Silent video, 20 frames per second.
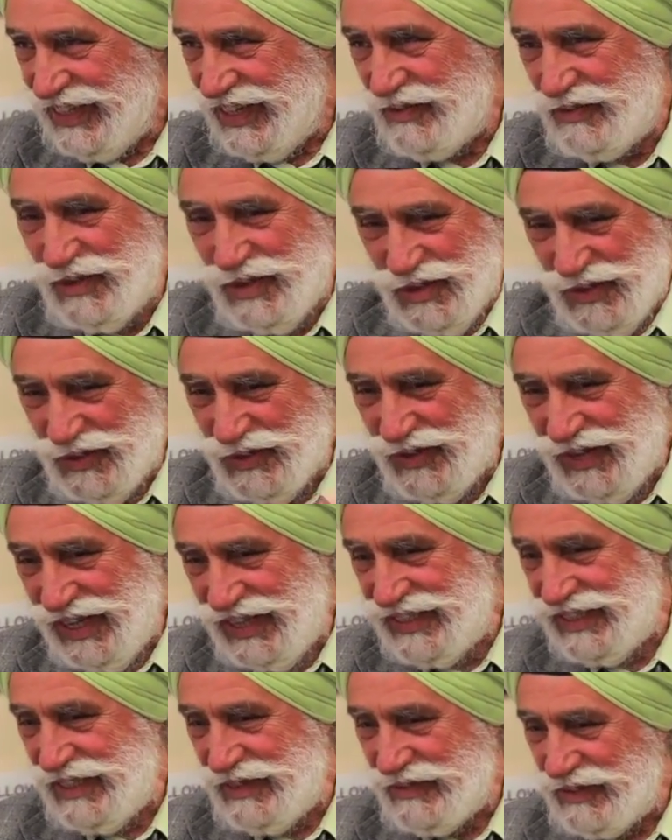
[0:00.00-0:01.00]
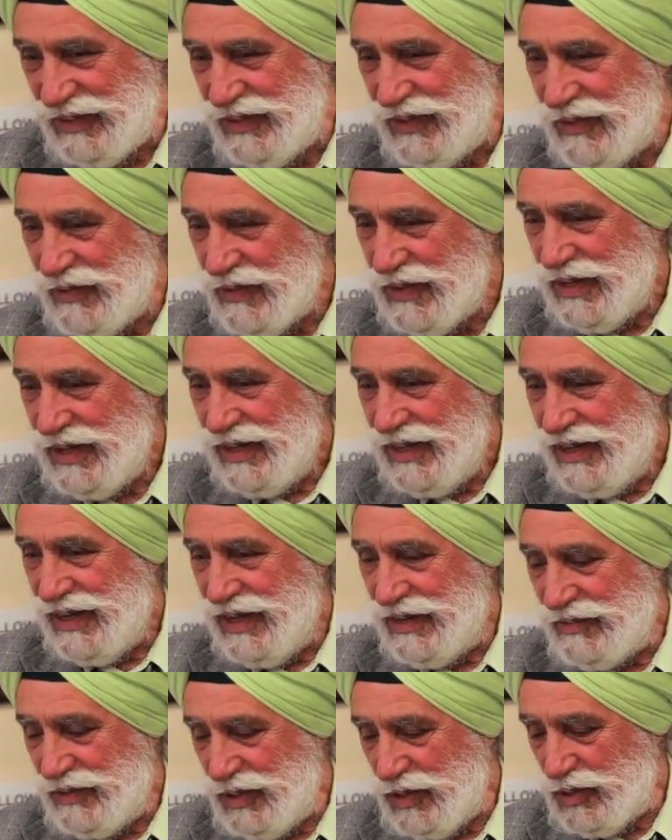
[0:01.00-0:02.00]
And we used to like them, you know.
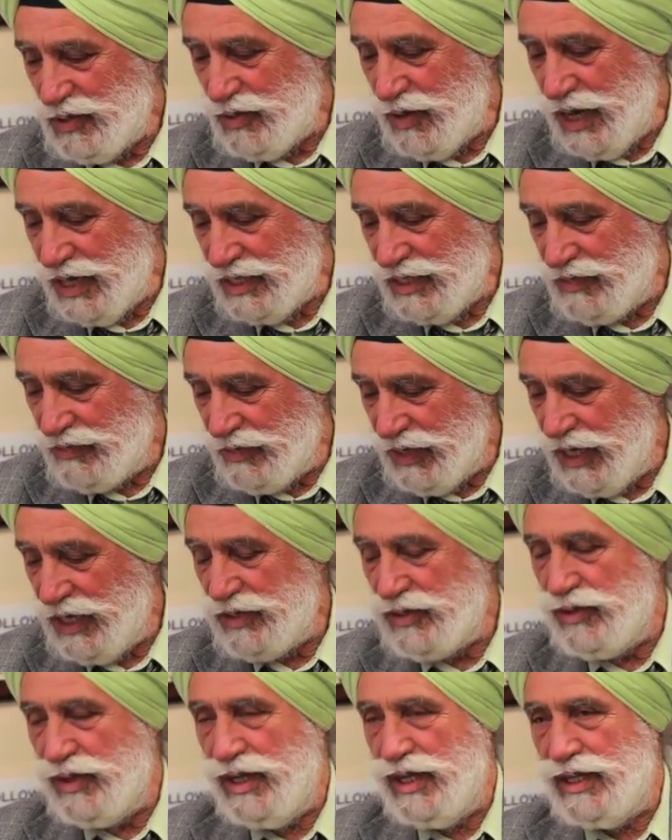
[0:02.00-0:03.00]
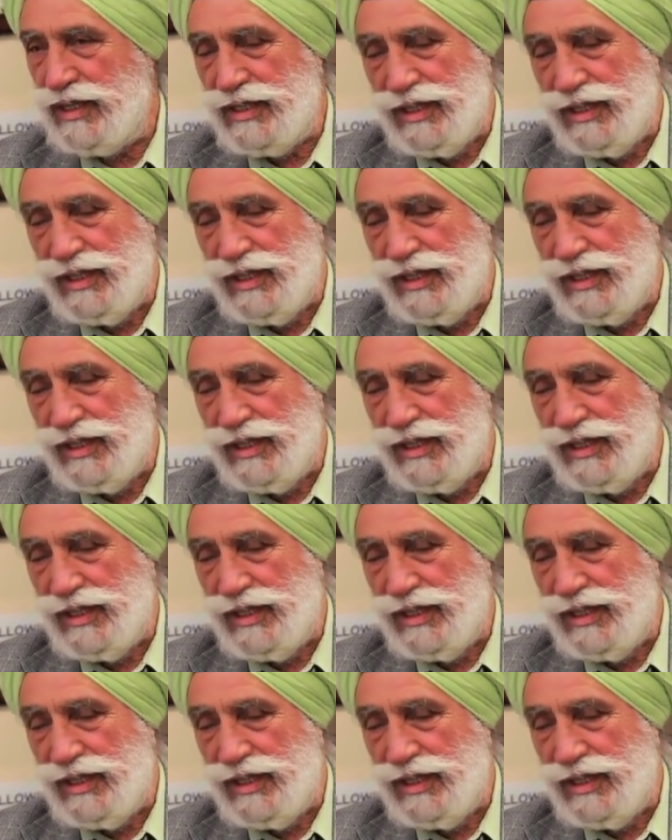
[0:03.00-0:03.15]
And we used to ask them, why are you here?